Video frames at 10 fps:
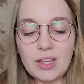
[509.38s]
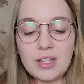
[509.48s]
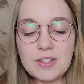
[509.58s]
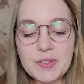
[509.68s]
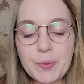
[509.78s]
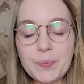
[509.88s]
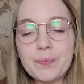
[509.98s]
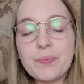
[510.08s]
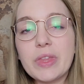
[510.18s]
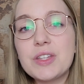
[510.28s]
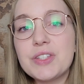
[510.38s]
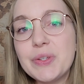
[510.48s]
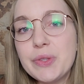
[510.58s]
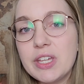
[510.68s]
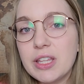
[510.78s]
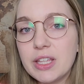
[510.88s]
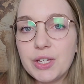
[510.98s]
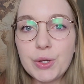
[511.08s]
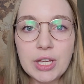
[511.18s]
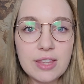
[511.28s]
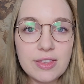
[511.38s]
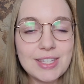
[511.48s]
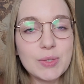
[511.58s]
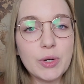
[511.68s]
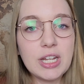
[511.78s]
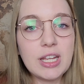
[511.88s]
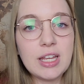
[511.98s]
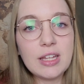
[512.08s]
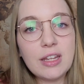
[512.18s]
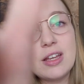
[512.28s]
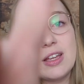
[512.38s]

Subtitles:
So, do you think that you can get this one in